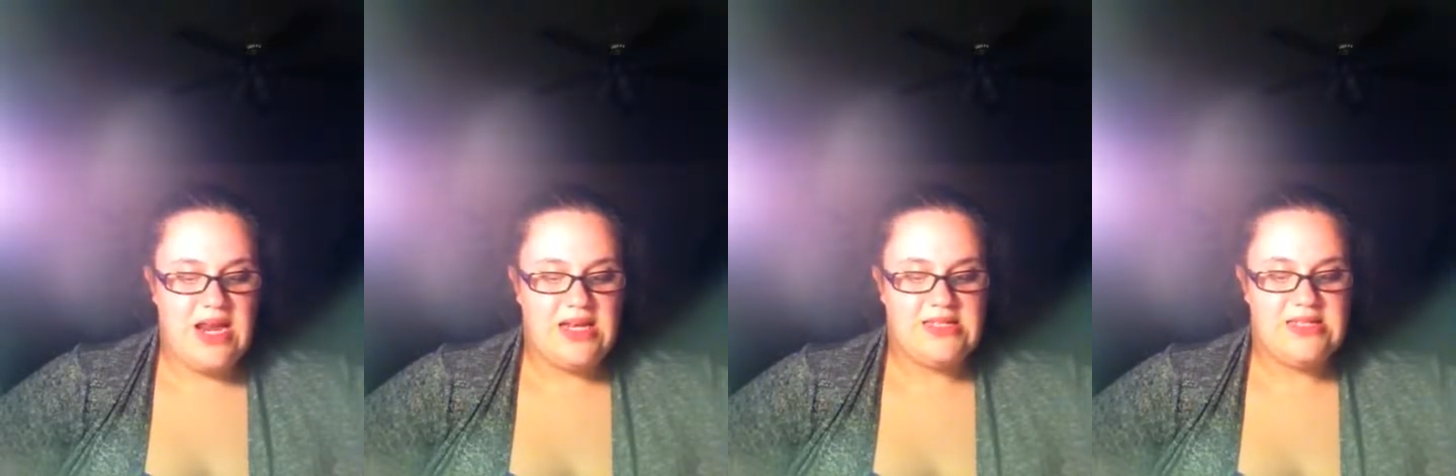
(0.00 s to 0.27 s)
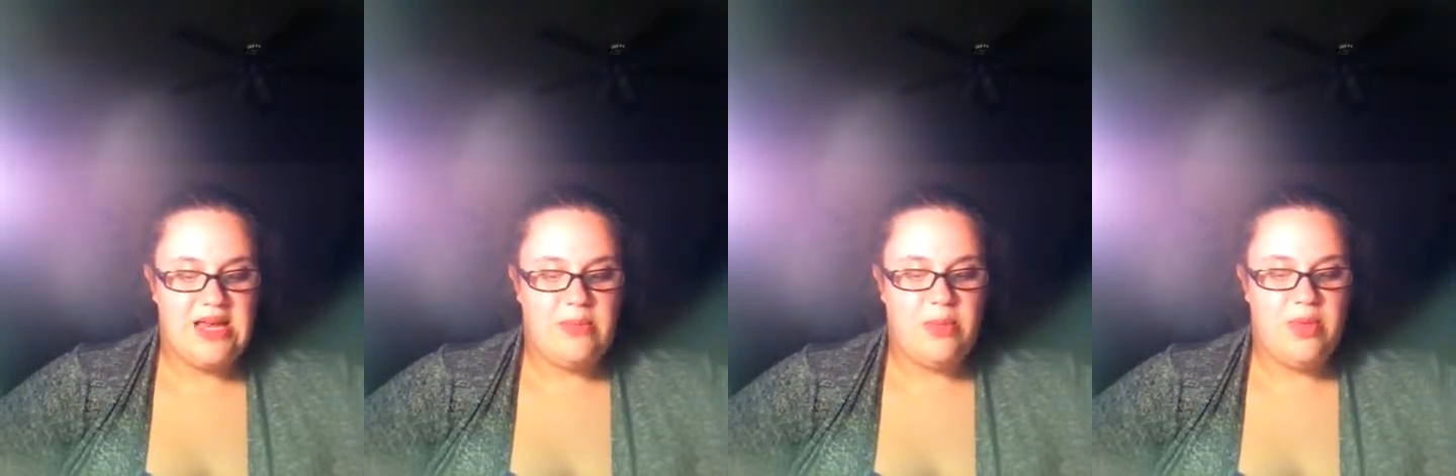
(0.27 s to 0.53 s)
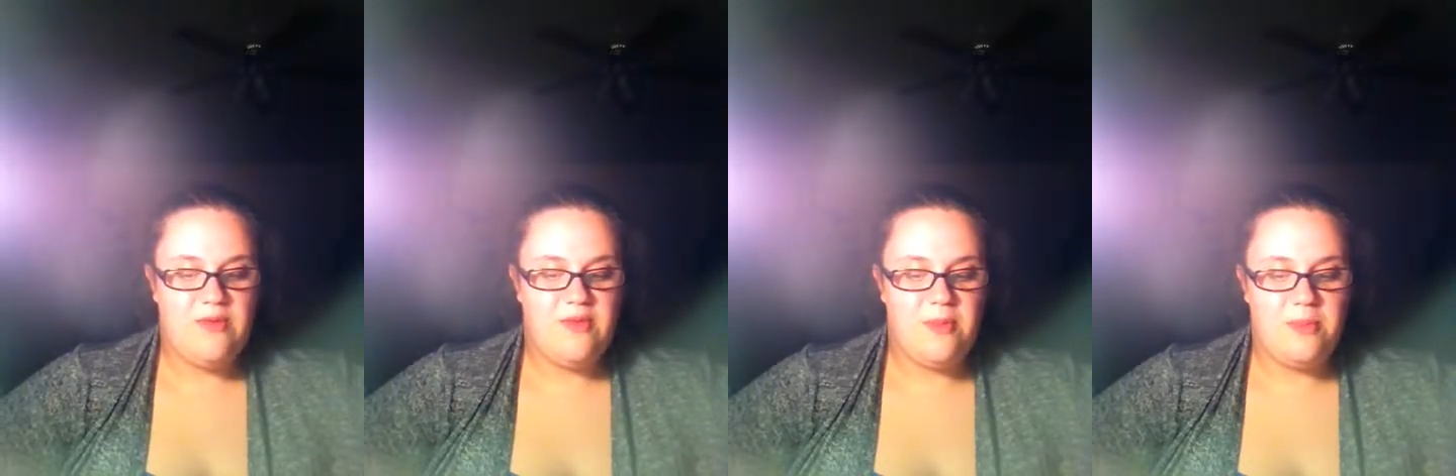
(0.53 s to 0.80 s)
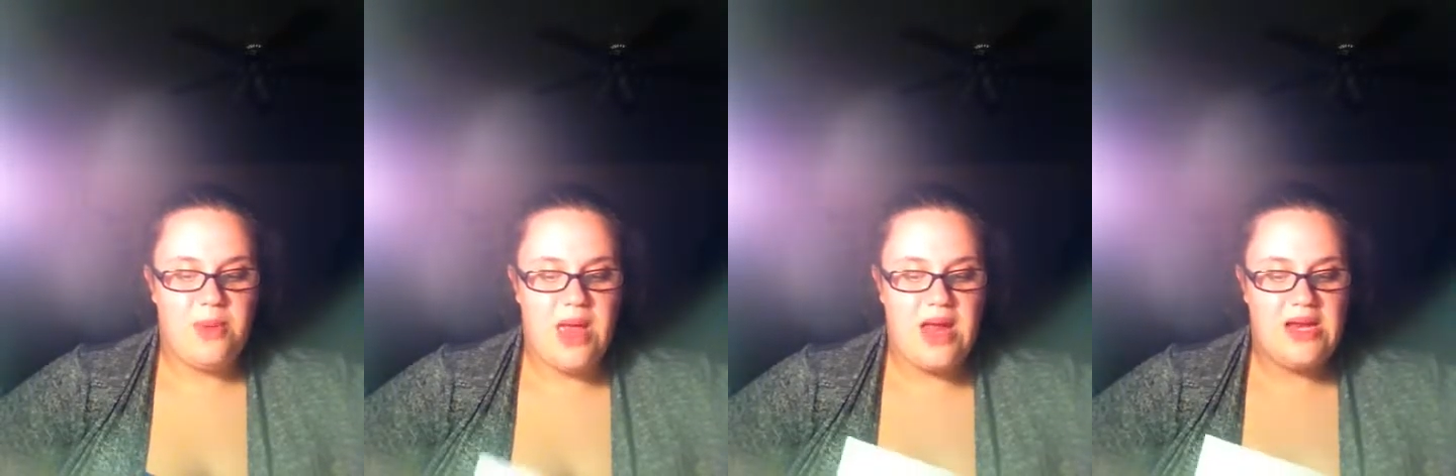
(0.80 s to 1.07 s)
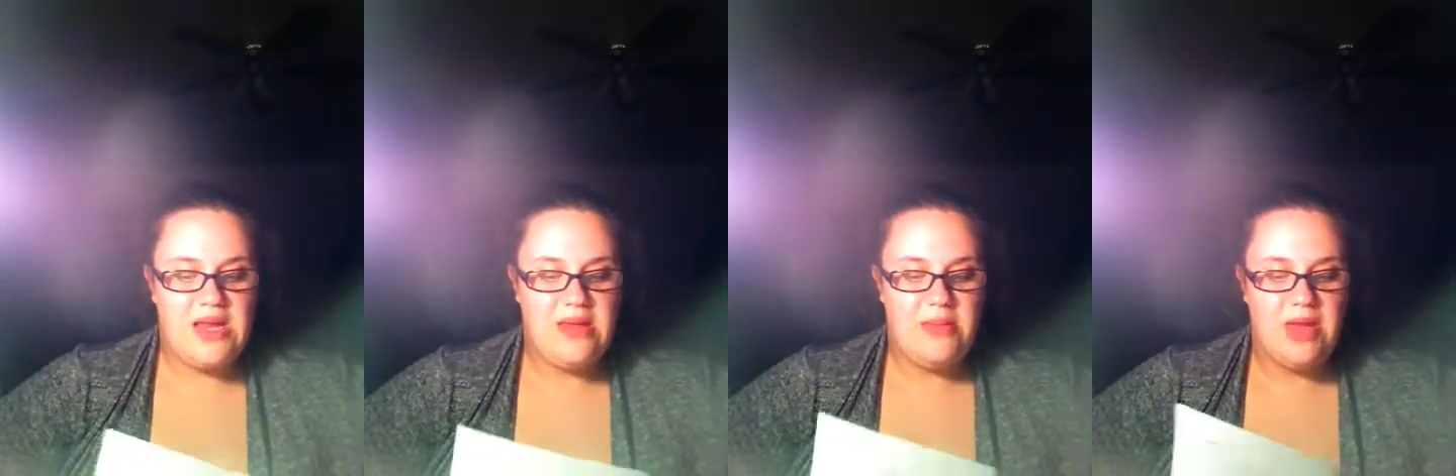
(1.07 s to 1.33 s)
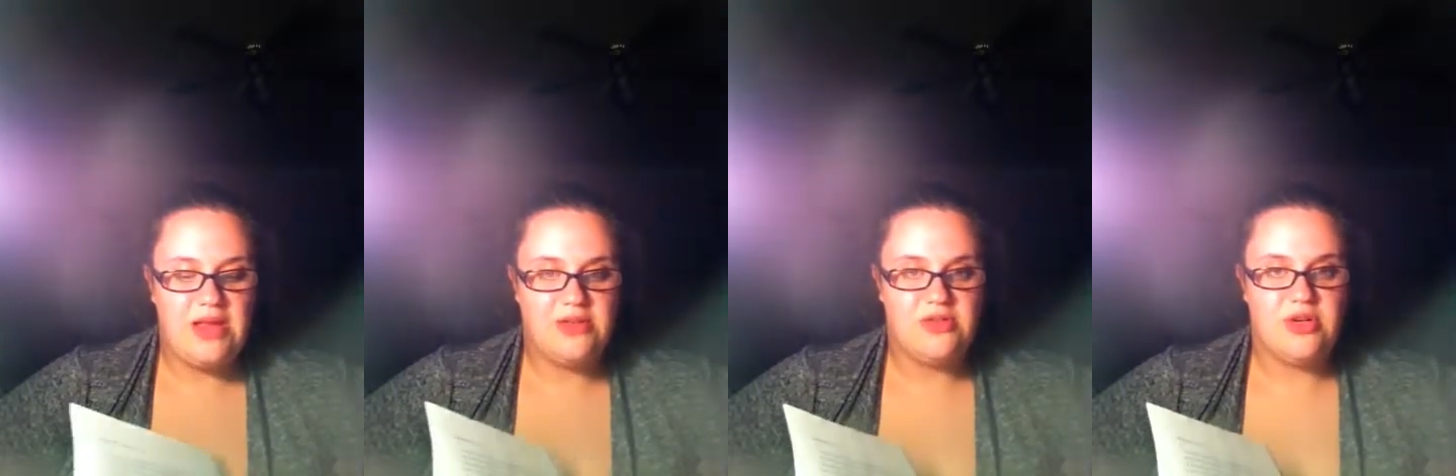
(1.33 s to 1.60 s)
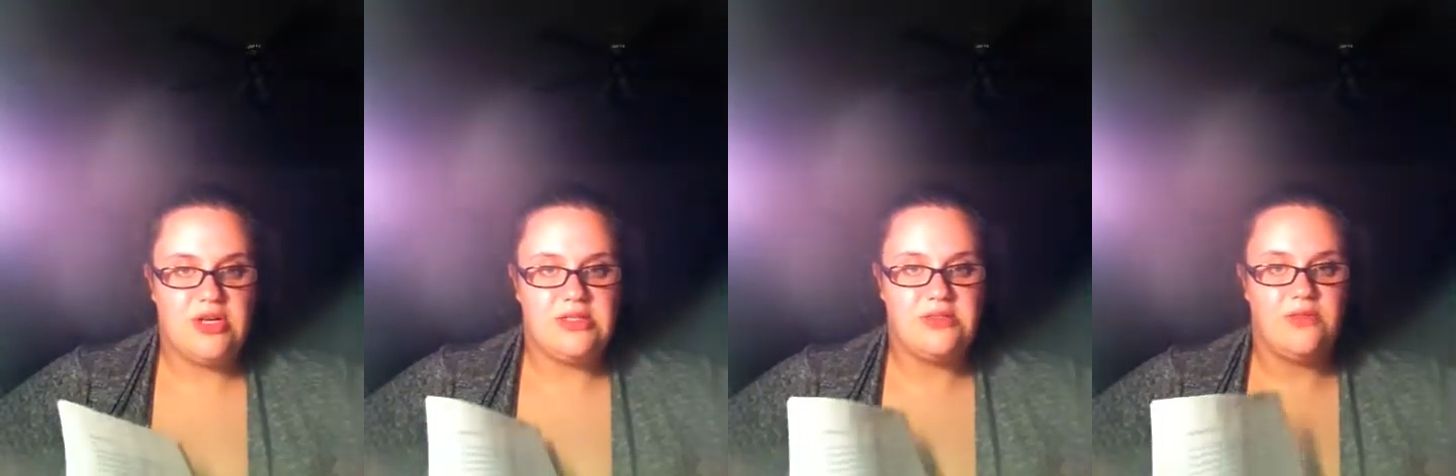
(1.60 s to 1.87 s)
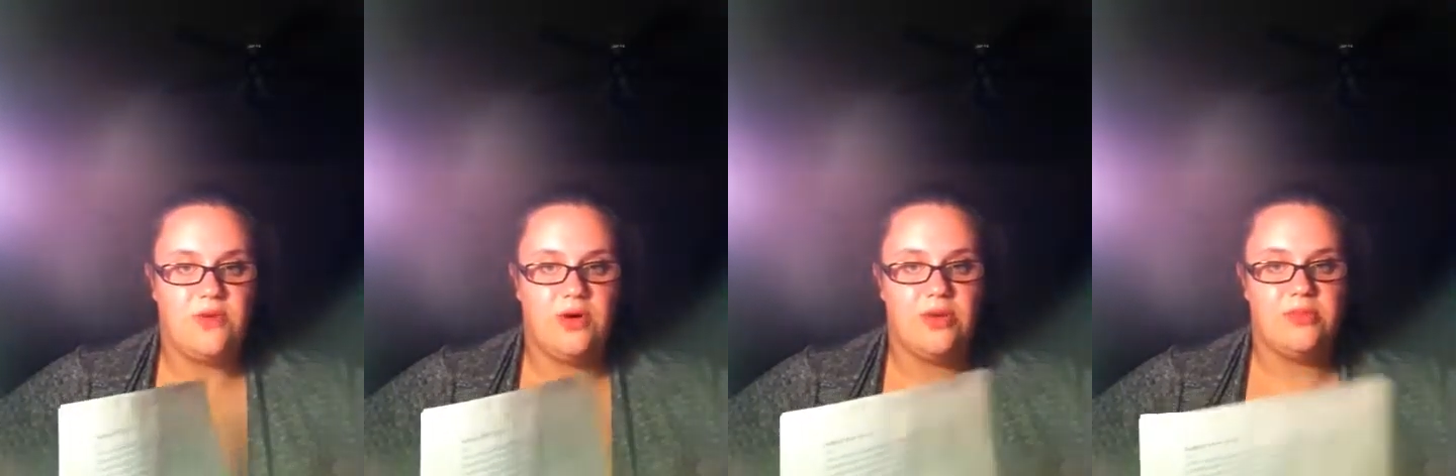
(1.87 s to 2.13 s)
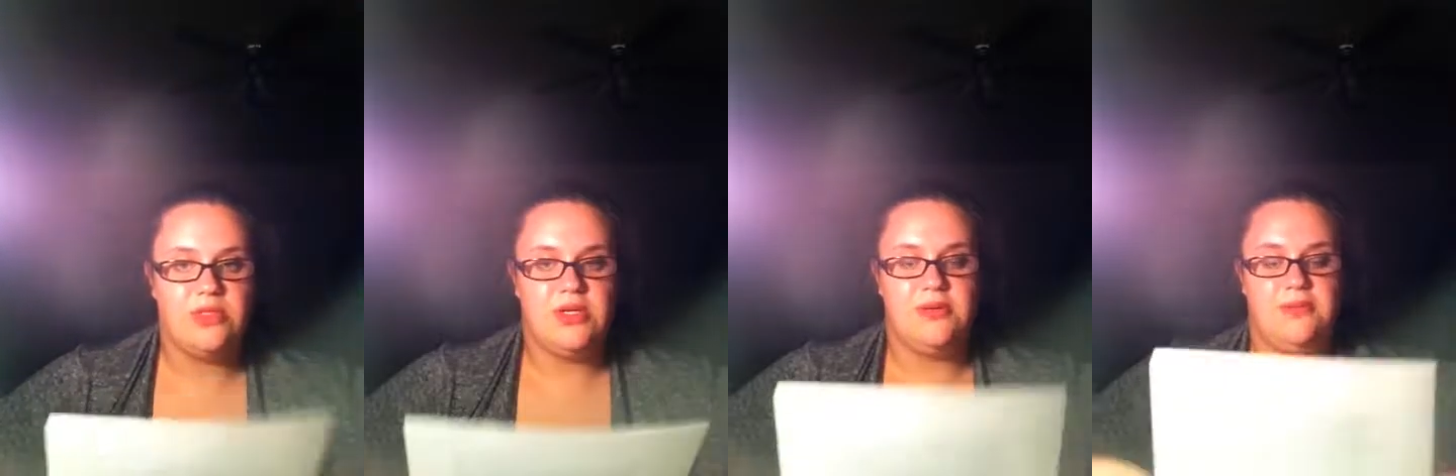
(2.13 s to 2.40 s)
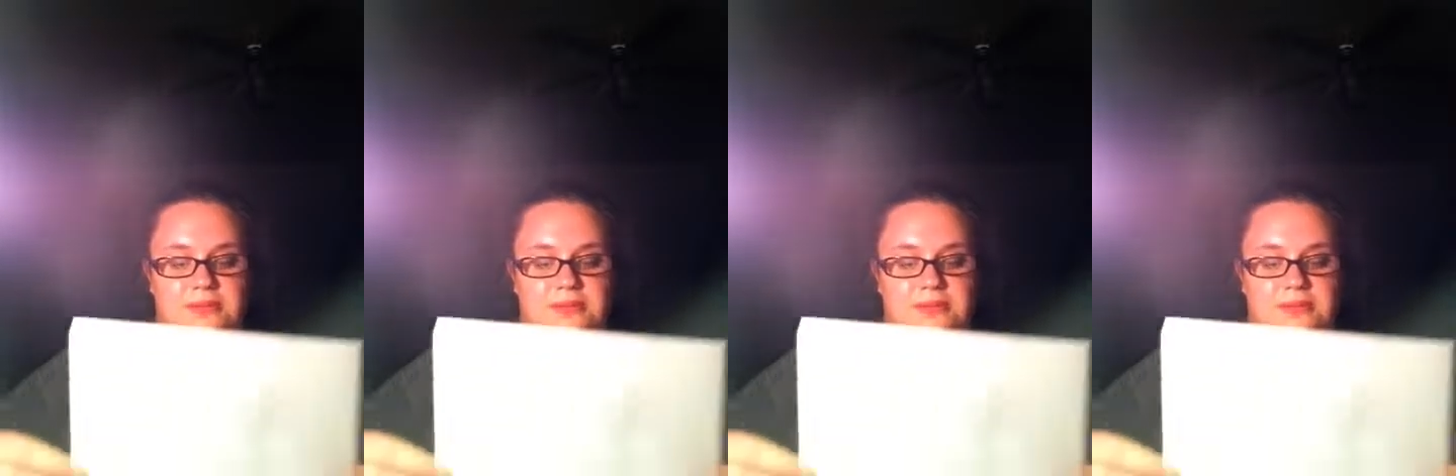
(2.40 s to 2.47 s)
an example of a bad email transformed.